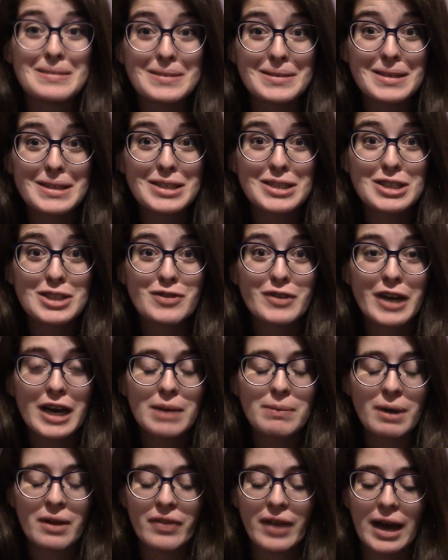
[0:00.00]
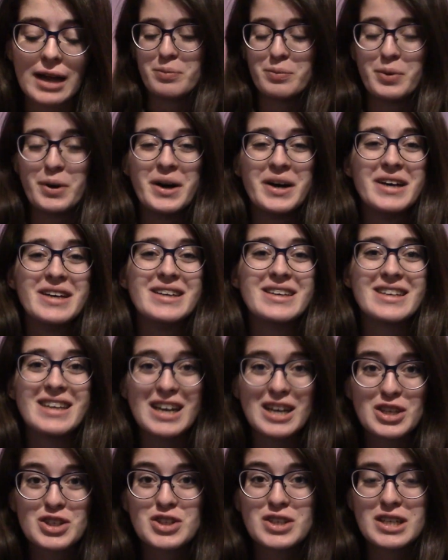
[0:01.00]
Let's just forget about that. But
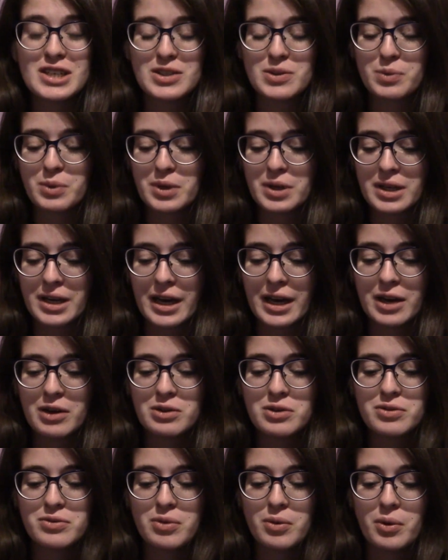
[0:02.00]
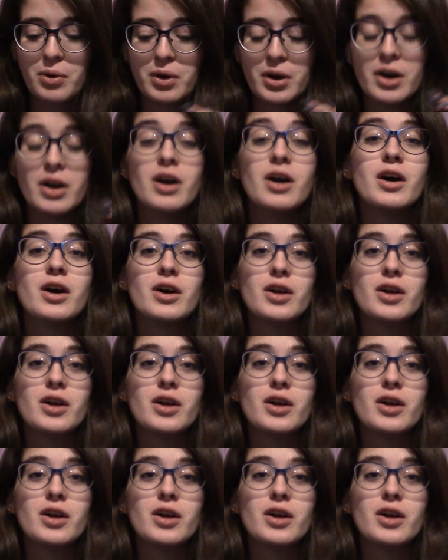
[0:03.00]
yesterday's word count for